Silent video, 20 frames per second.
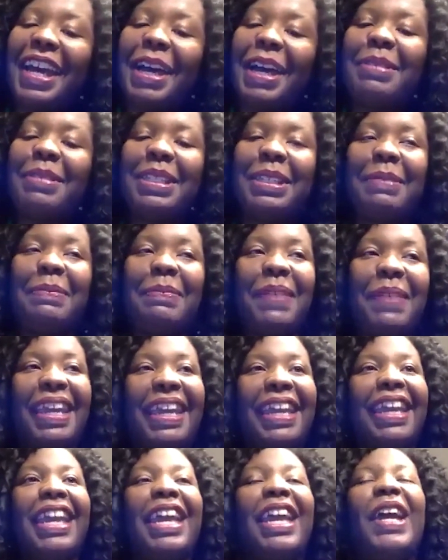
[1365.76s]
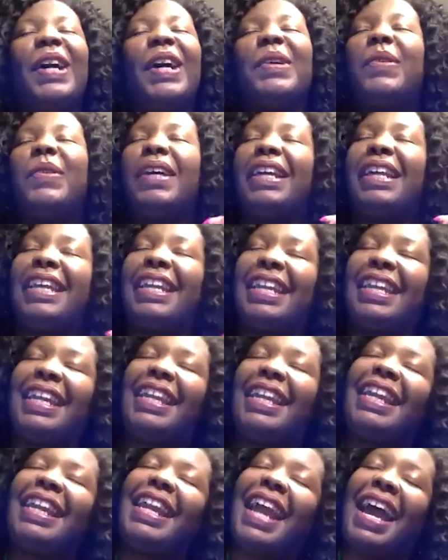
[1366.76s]
come to me with
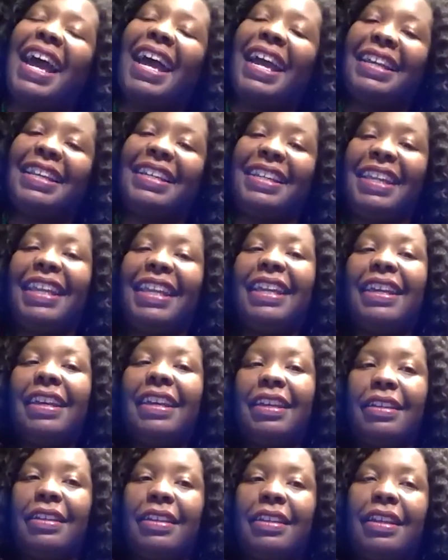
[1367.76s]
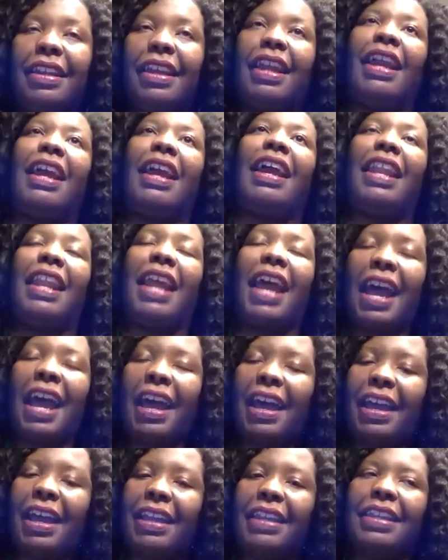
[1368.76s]
any idea and i
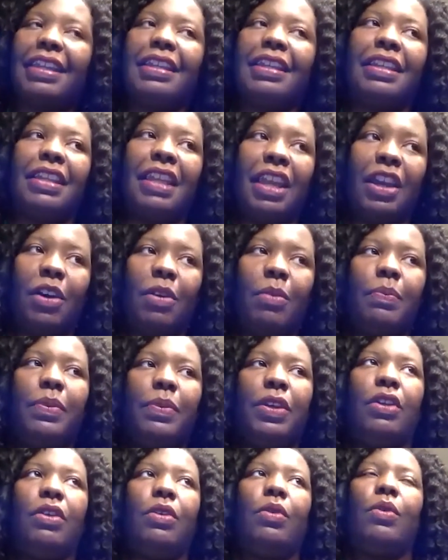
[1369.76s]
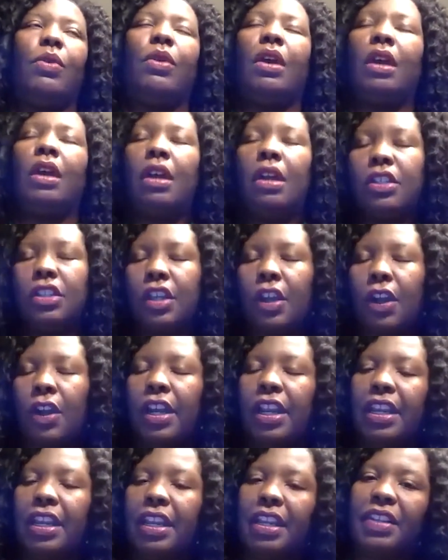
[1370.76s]
uh-huh. can help you turn
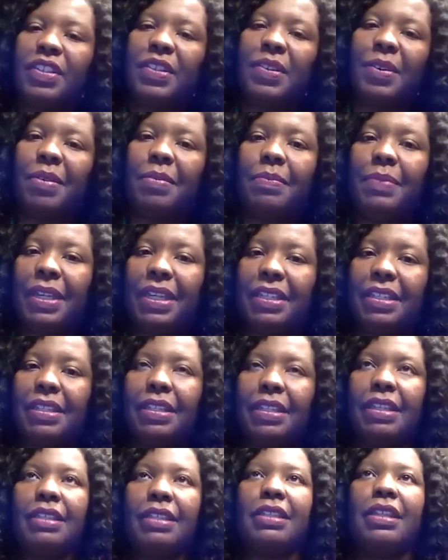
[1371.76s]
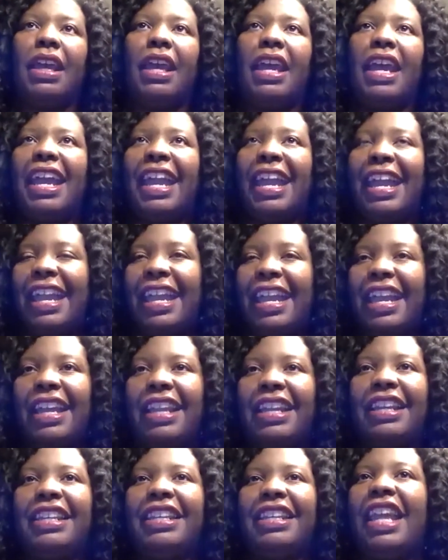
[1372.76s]
it into a business
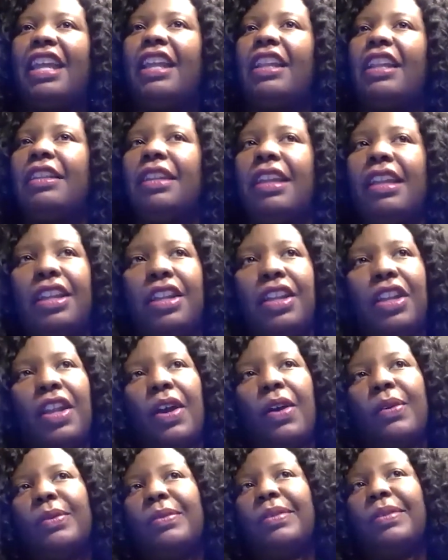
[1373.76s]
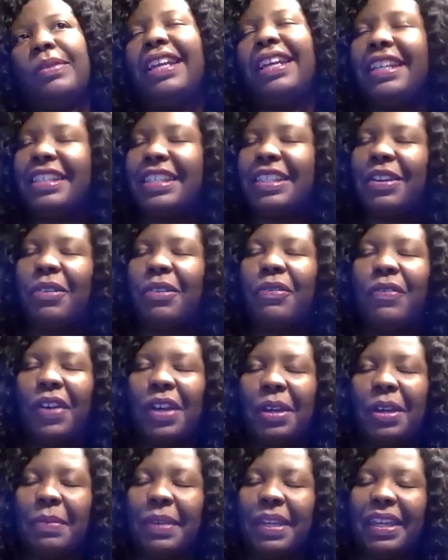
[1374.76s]
and they you know it's so
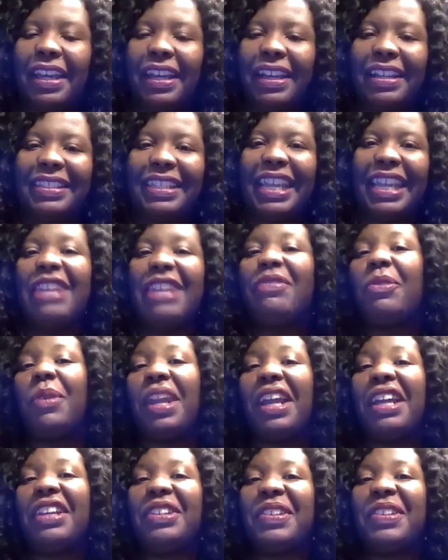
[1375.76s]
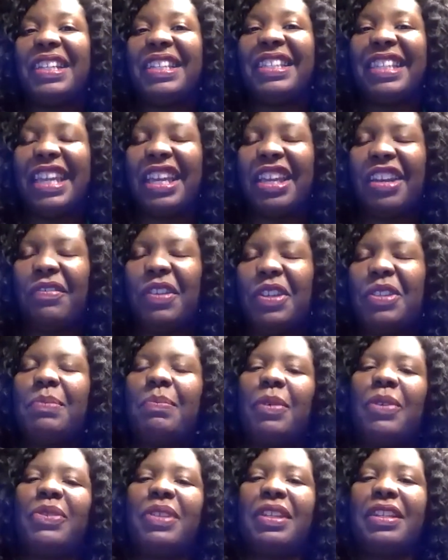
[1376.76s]
fun because even when i do these interviews
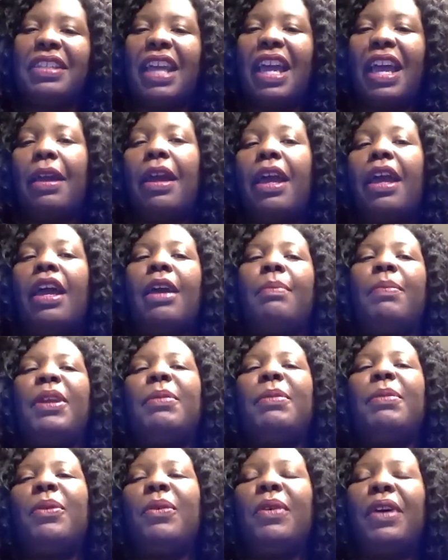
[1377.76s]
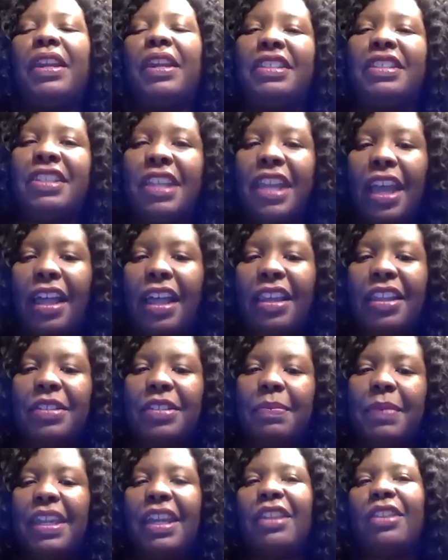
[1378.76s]
most of the time people want to challenge
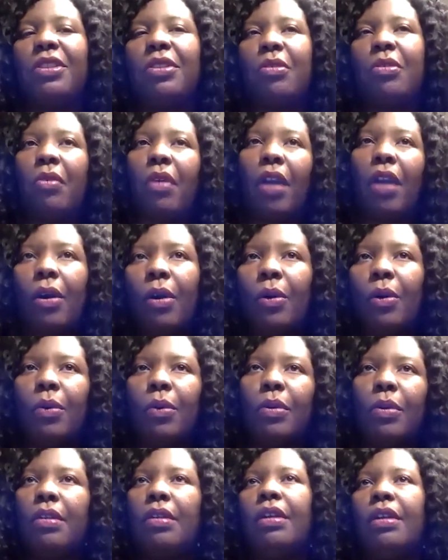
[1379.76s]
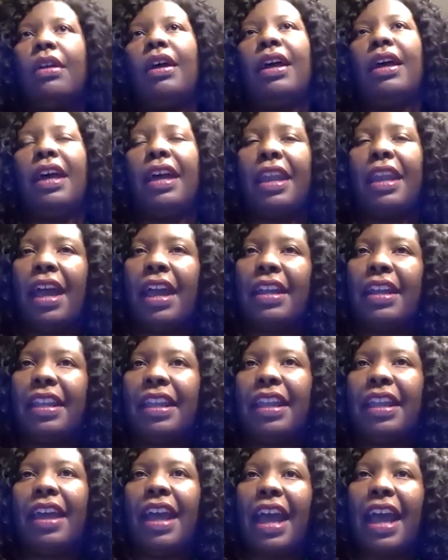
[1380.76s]
me and throw an
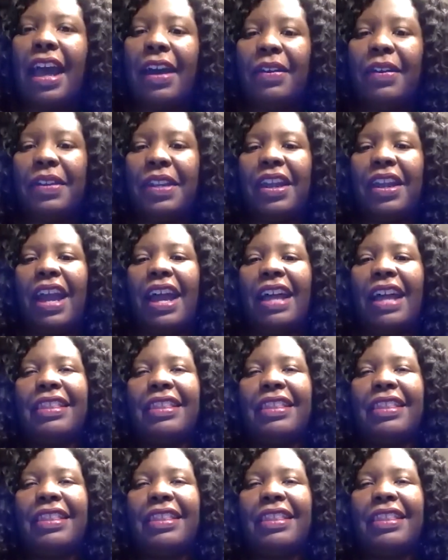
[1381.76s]
idea out there. I